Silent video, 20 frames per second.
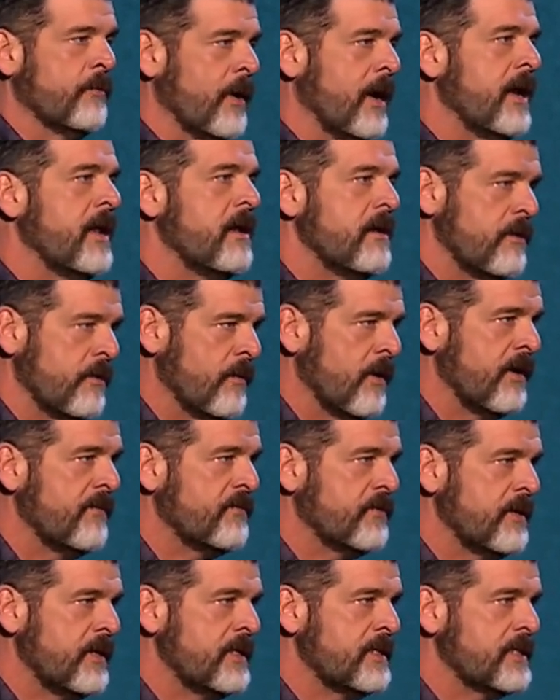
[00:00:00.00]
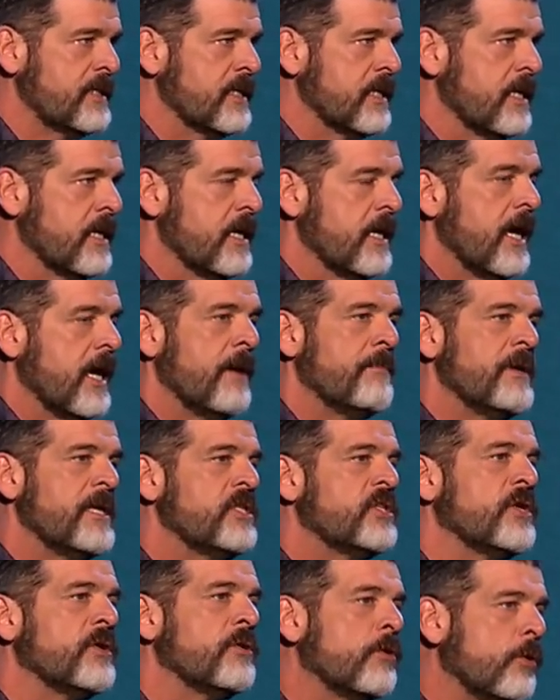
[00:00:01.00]
you ready? You ready for this? It
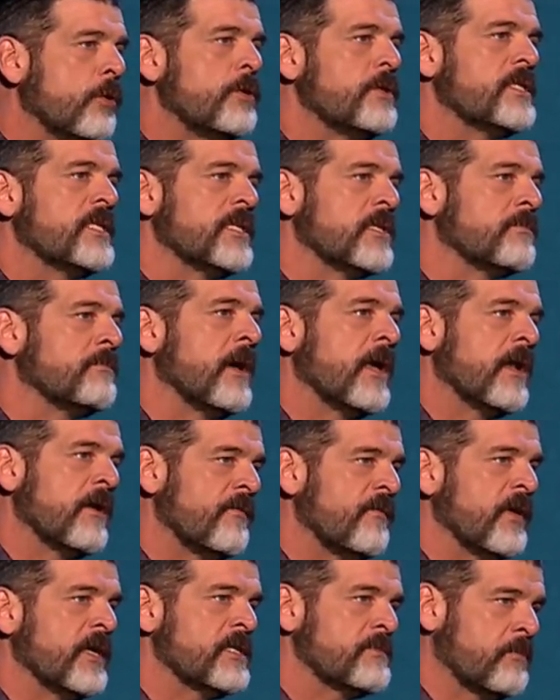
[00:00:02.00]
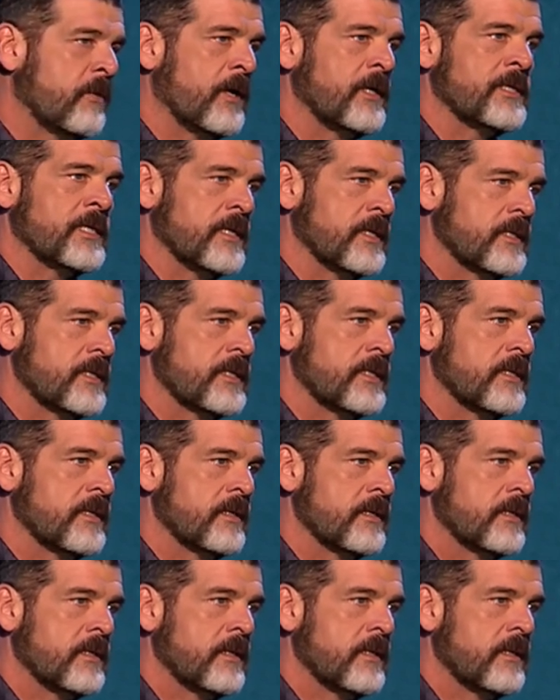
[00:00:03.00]
means you lose his manifest presence.
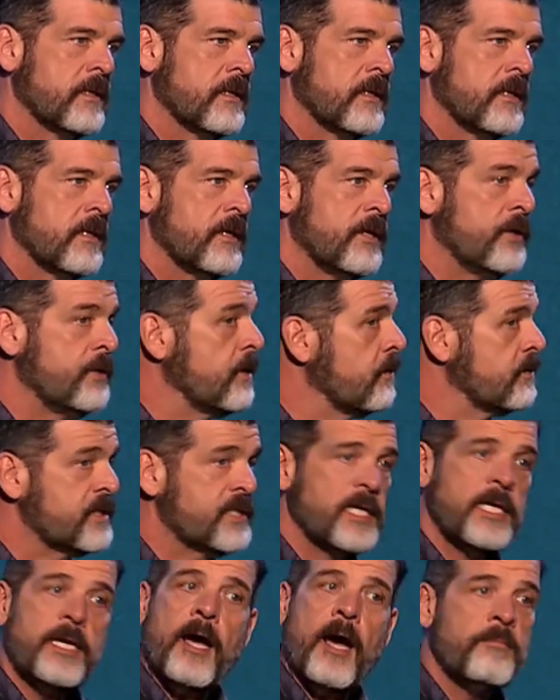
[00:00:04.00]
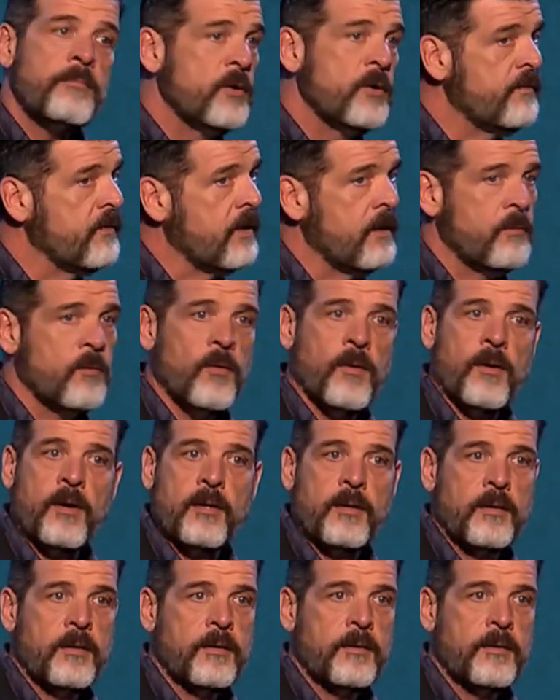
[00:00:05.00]
You don't see God move anymore.